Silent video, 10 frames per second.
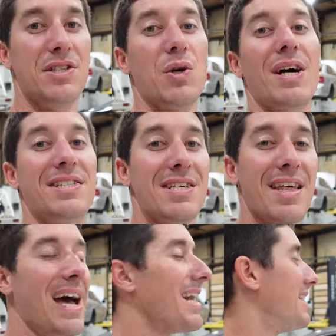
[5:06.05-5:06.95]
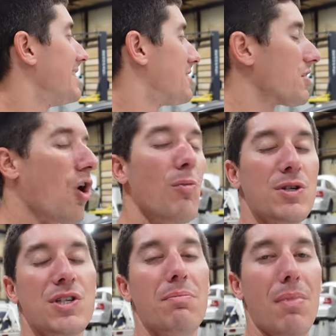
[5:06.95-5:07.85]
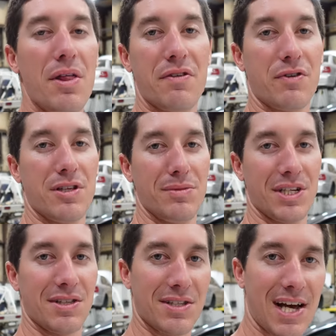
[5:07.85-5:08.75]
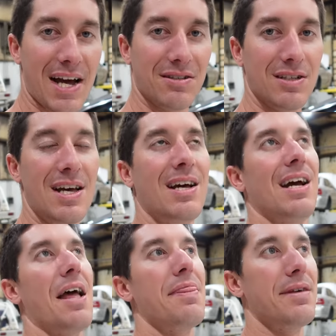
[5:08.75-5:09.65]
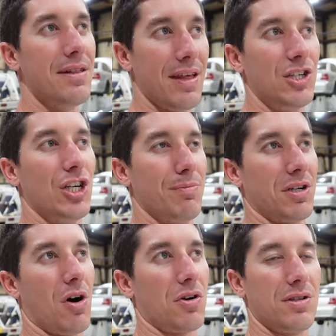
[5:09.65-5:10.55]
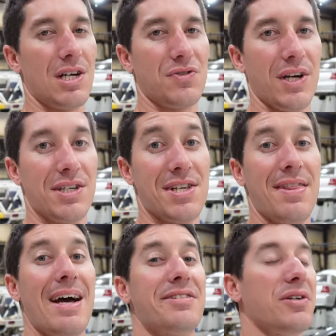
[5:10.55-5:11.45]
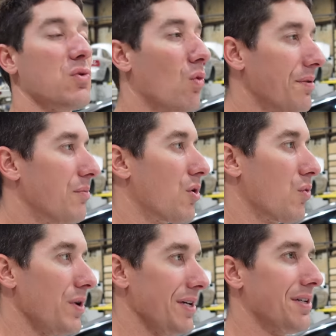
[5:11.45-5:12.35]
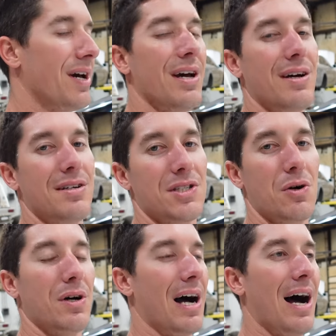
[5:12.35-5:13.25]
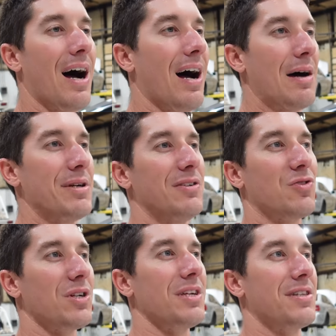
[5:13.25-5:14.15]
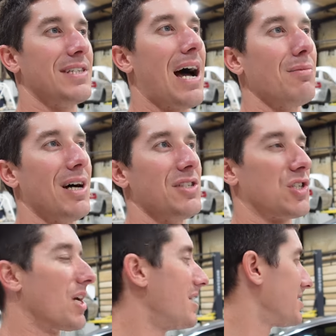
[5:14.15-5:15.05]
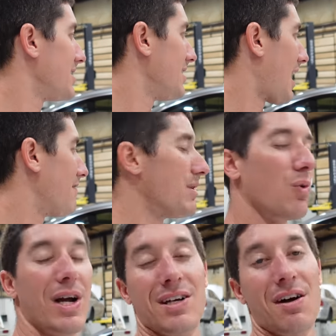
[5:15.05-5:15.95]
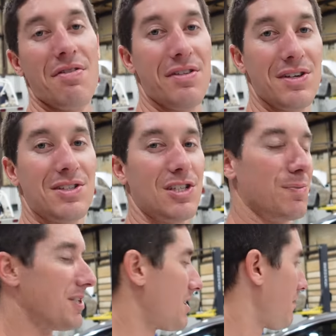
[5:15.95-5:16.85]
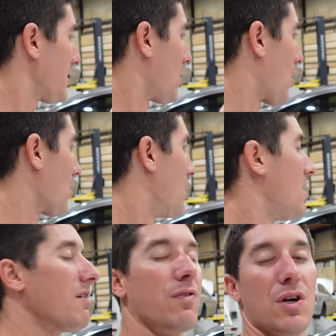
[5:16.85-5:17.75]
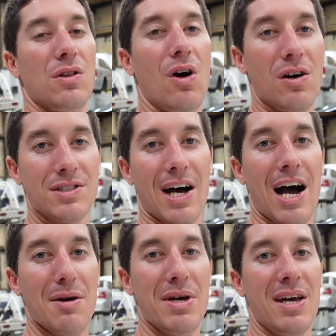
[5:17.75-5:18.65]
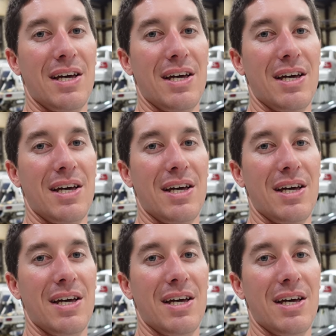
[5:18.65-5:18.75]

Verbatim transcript: So I did that and it took almost a month for them to get the title. And then they shipped the car to Las Vegas and that took one more week. So, I mean, really the timeline's crazy. I've been waiting on this specific car for a long time.